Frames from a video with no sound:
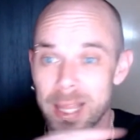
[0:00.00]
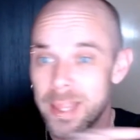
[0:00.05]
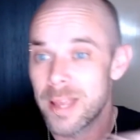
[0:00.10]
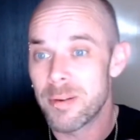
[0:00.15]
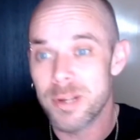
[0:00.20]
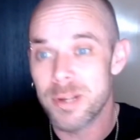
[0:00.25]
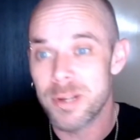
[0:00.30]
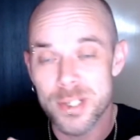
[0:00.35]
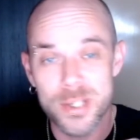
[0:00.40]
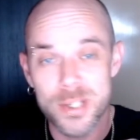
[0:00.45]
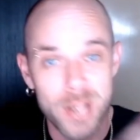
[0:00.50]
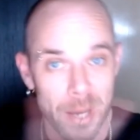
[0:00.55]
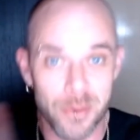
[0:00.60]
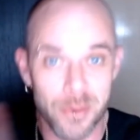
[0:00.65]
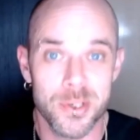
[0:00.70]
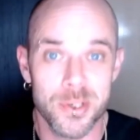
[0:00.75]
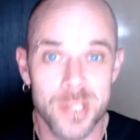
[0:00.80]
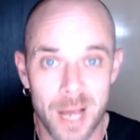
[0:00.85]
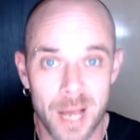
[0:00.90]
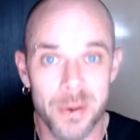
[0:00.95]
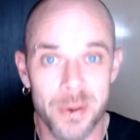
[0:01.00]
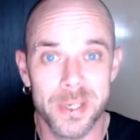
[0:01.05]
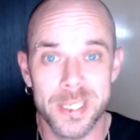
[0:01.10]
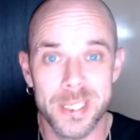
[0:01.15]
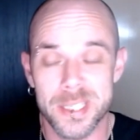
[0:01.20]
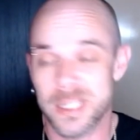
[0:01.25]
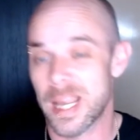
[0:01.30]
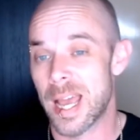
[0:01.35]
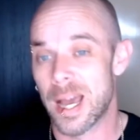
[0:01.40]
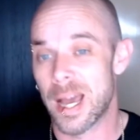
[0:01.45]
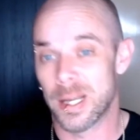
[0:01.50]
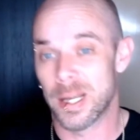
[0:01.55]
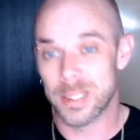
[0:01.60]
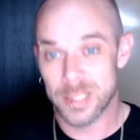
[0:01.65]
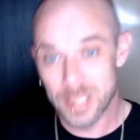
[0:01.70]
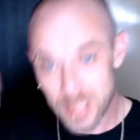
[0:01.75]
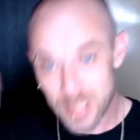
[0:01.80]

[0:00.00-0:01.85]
There is no slowing us down.